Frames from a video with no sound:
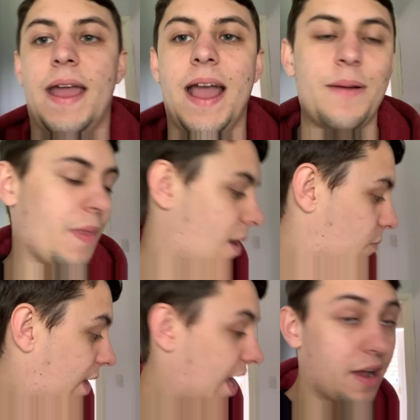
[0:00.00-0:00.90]
I'm now
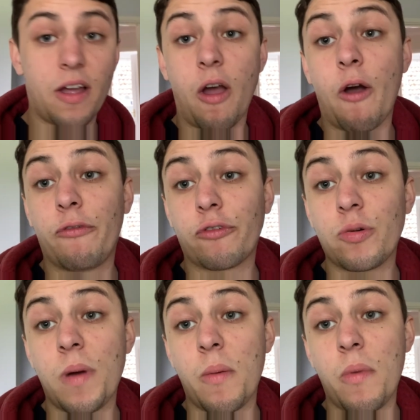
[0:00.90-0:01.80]
back
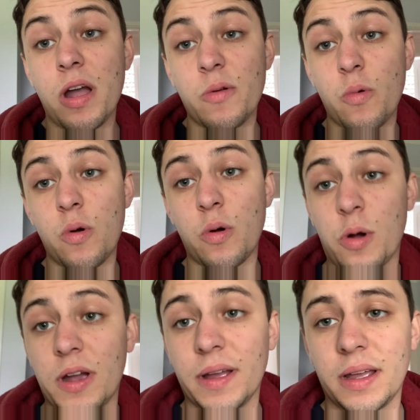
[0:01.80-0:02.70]
from my
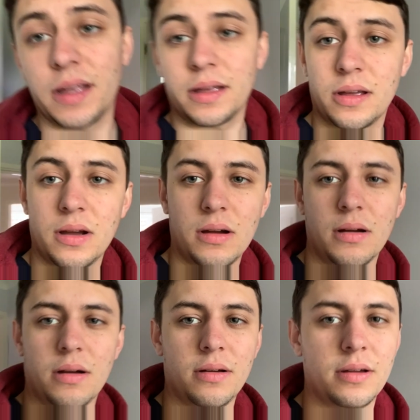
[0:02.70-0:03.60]
walk.
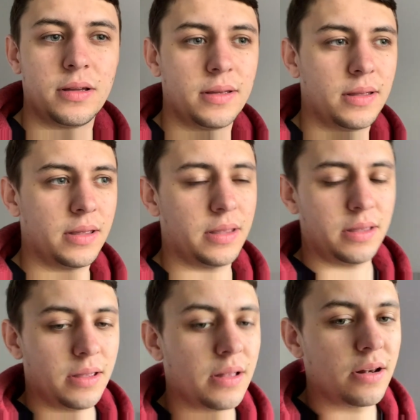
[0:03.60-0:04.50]
Oh,
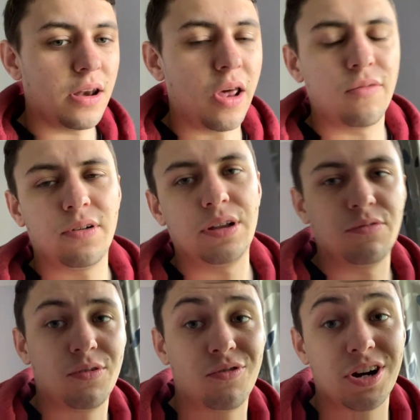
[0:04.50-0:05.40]
lovely,
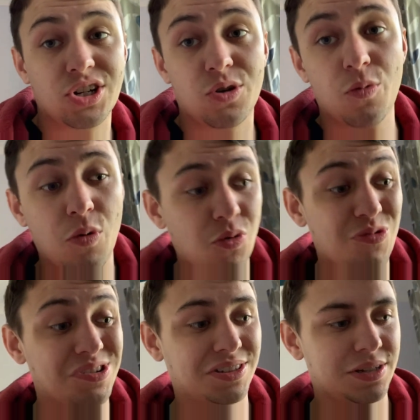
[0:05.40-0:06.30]
refreshing
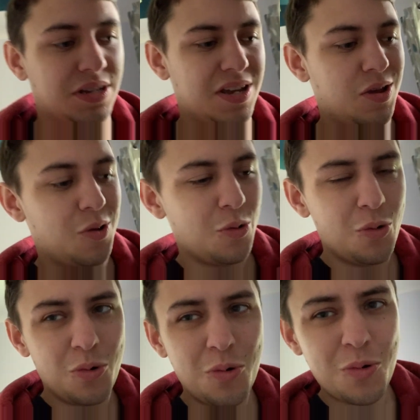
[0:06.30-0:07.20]
walks.
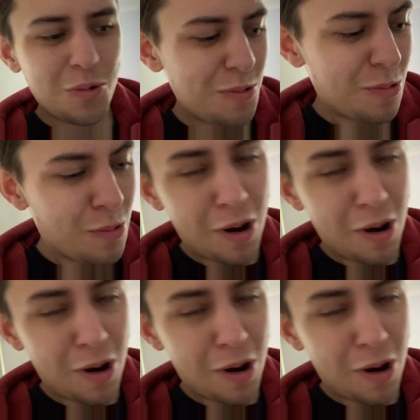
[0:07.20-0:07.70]
Oh,